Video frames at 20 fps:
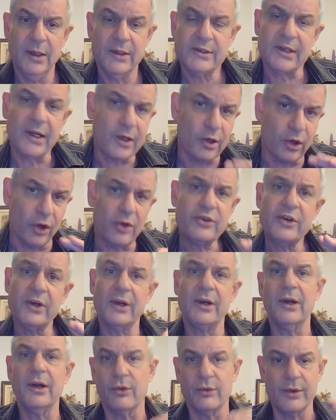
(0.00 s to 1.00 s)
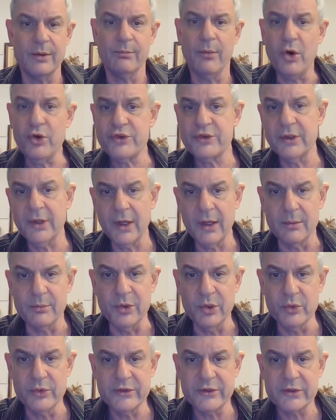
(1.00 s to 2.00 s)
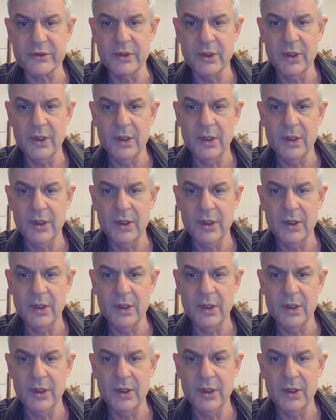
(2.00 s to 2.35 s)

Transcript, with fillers: Psychological or emotional abuse,